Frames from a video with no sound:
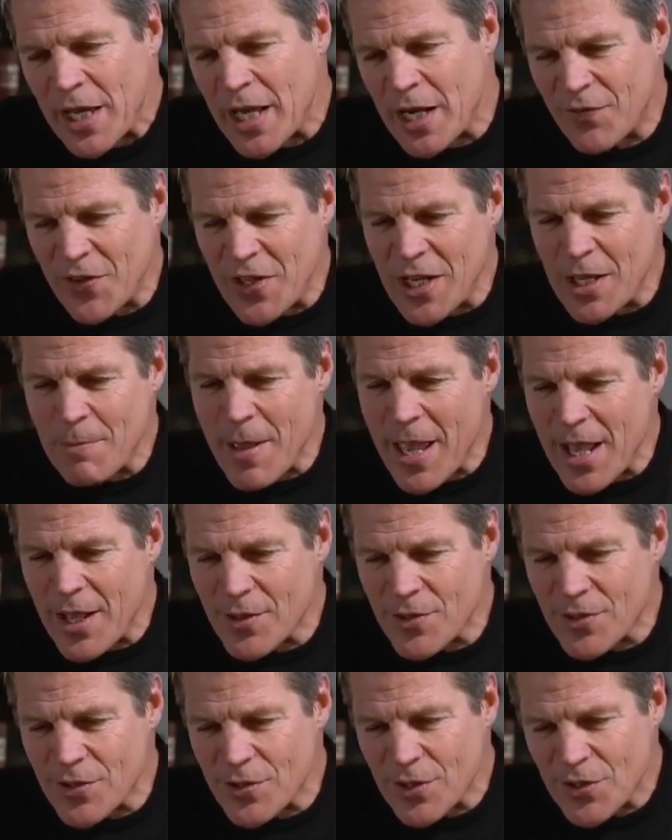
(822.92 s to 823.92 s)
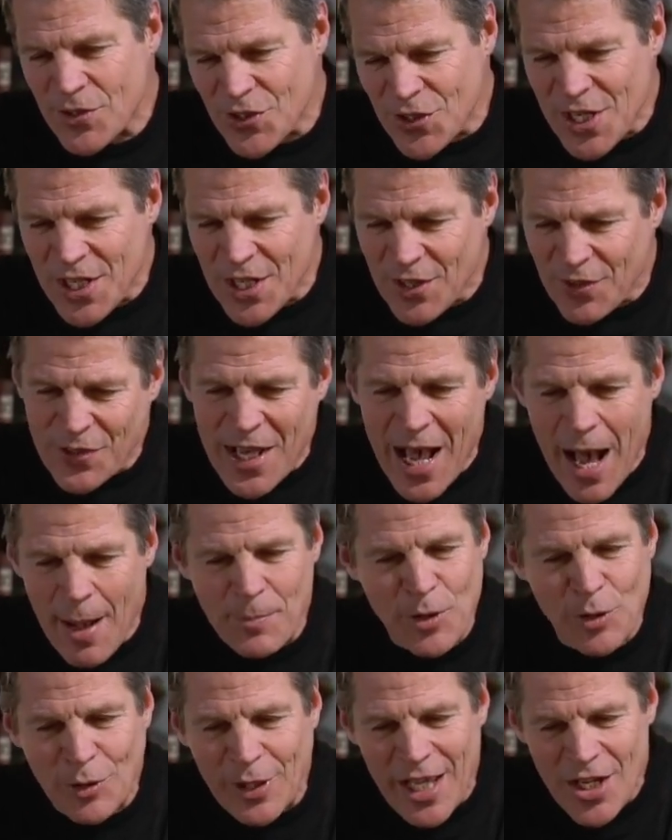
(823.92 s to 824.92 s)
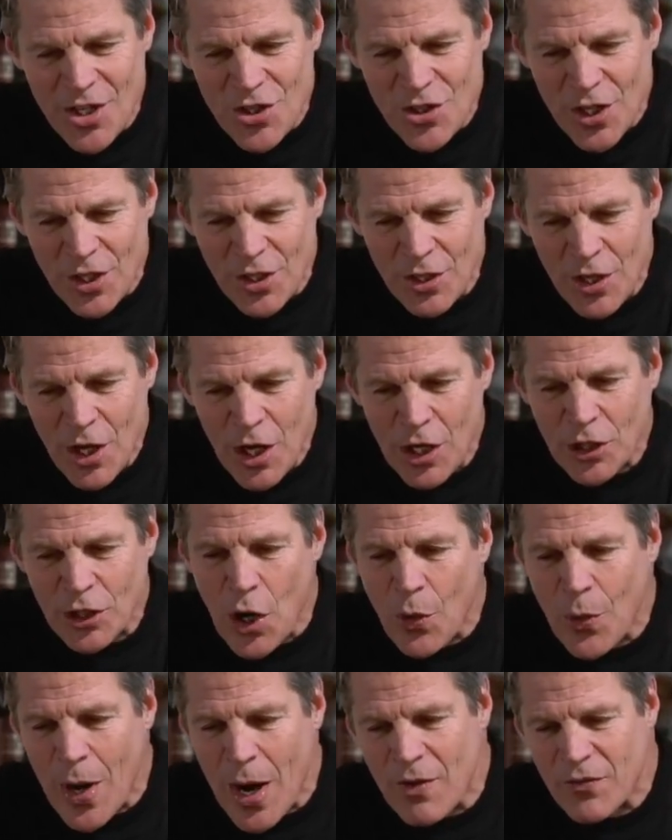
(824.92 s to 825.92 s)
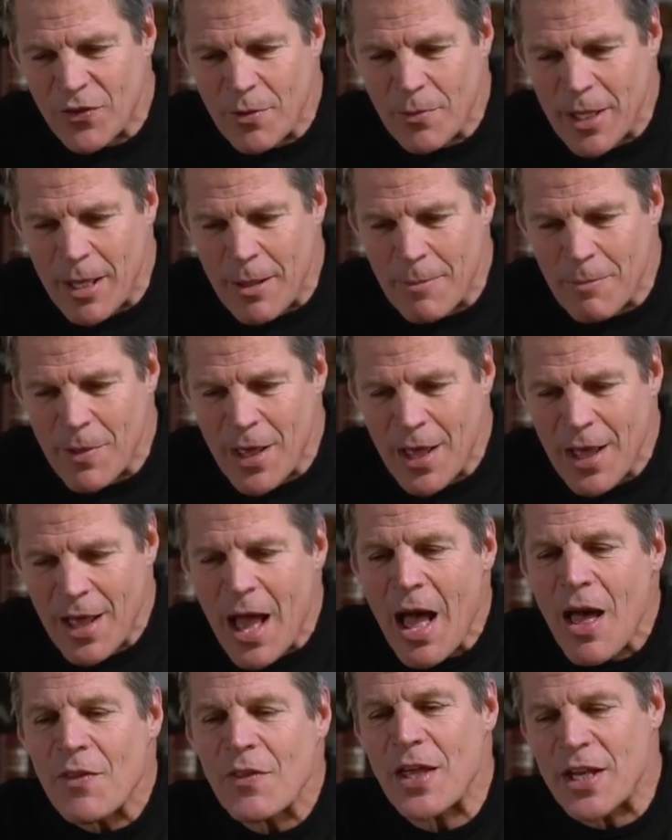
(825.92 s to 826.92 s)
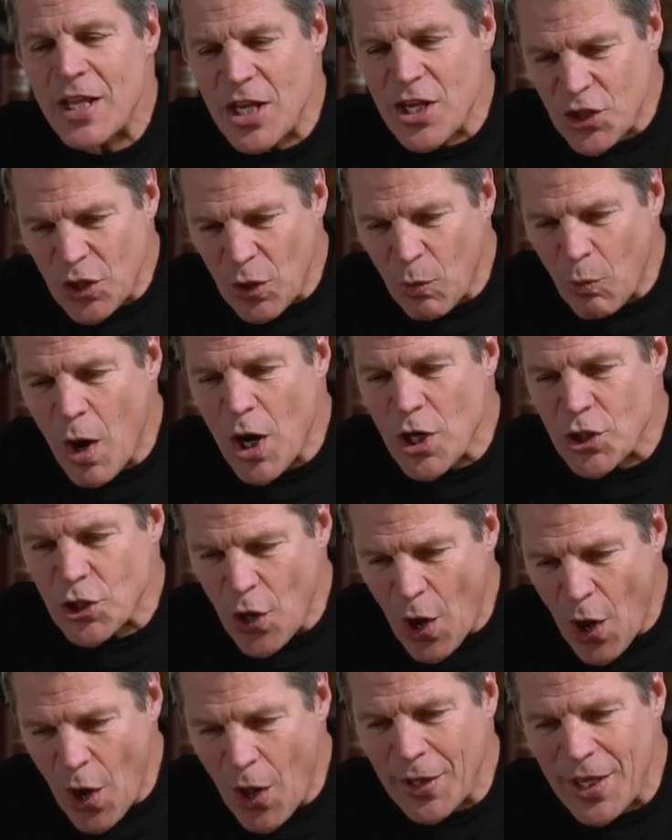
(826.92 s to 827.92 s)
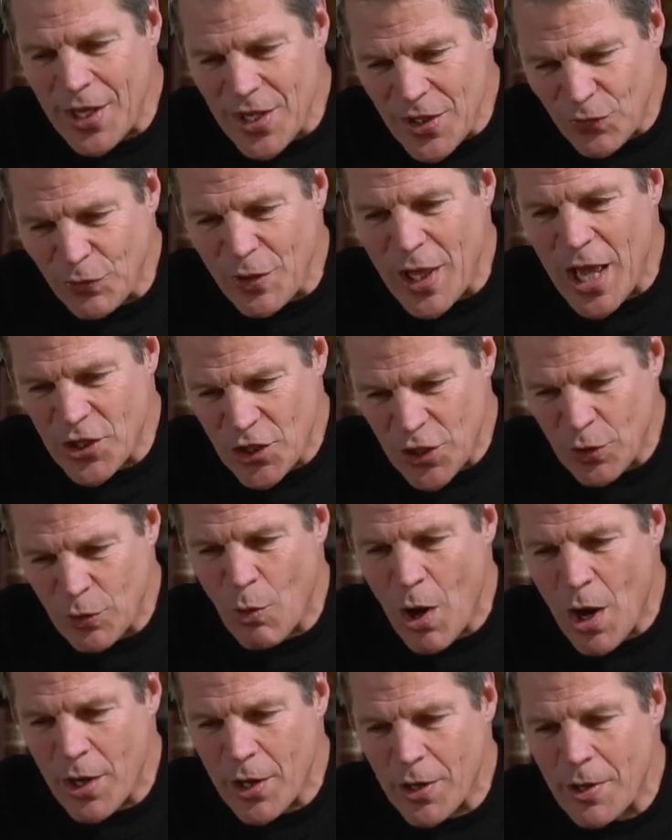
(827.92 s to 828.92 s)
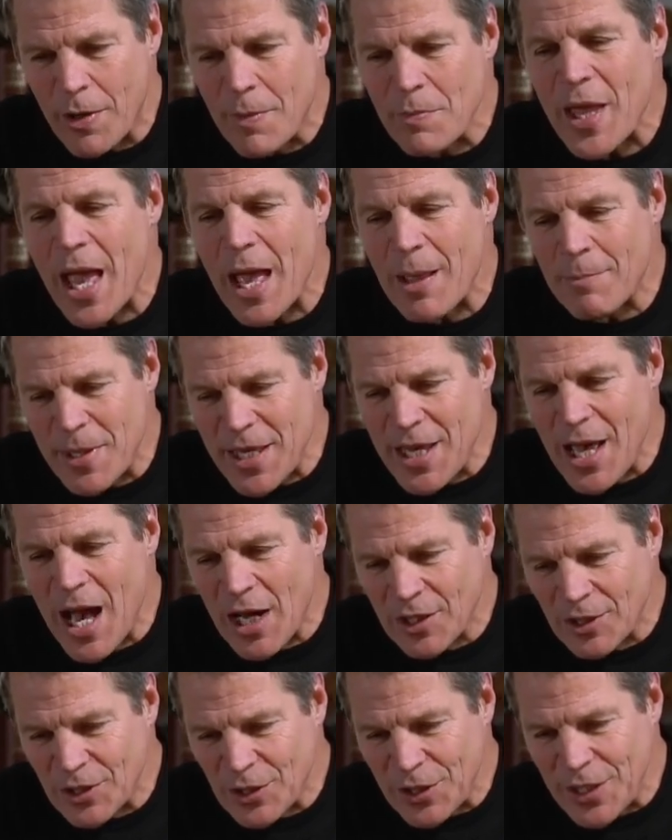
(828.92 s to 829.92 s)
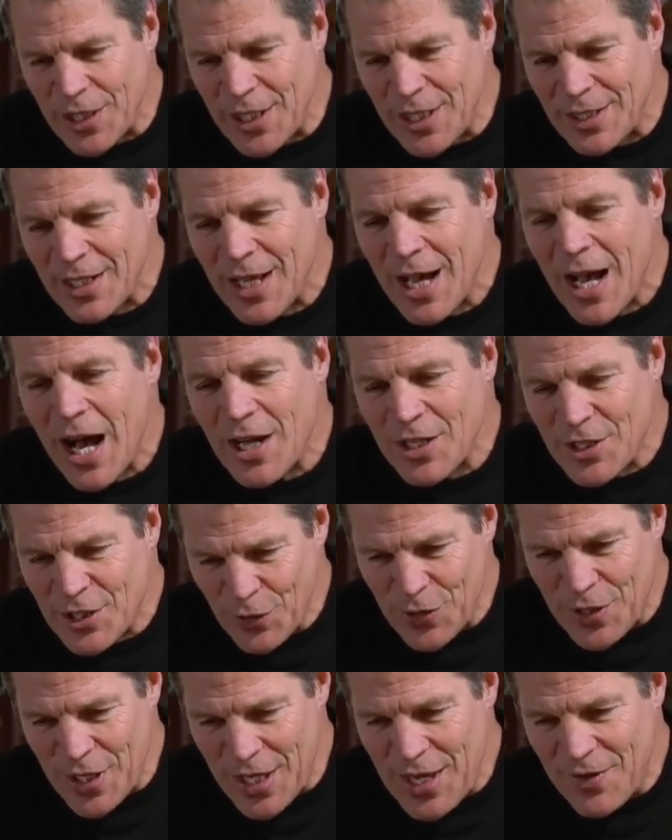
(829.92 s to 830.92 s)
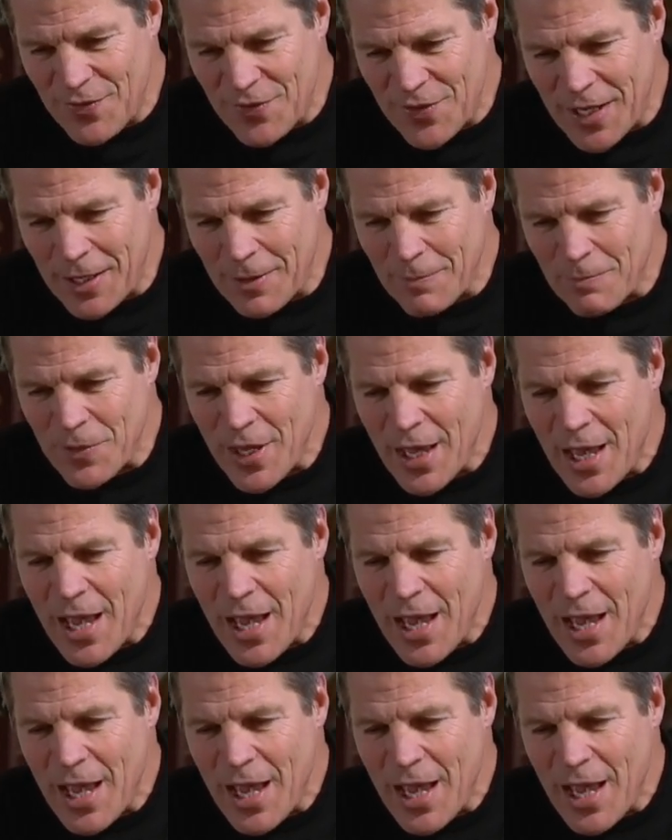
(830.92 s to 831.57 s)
And if any man's seed of copulation go out from him, then he shall wash all his flesh in water and be unclean until the evening.